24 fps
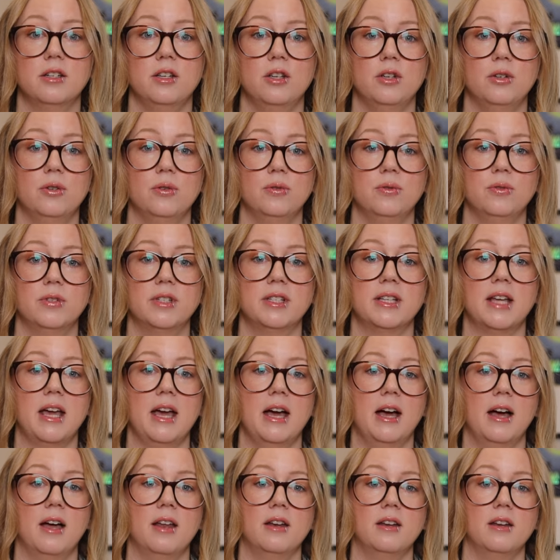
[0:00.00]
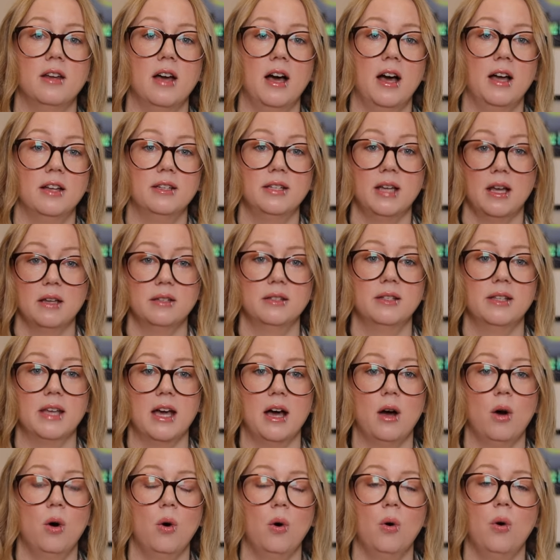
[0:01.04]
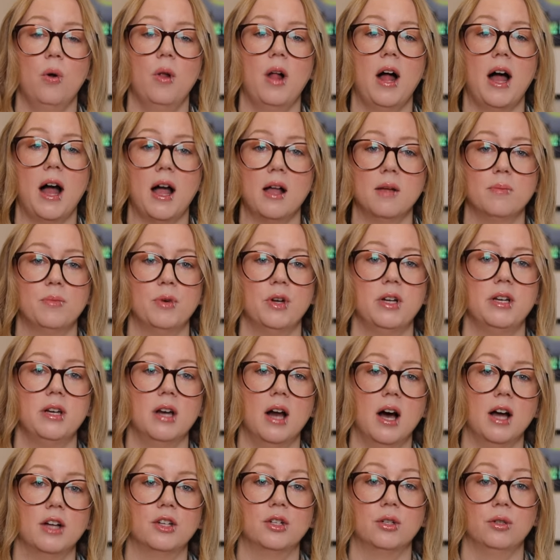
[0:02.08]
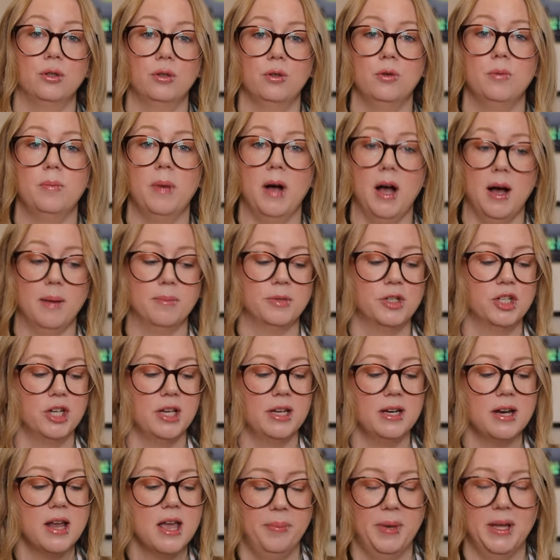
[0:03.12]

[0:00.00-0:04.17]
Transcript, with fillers: to use and uh, test that whole hybrid notch loop option.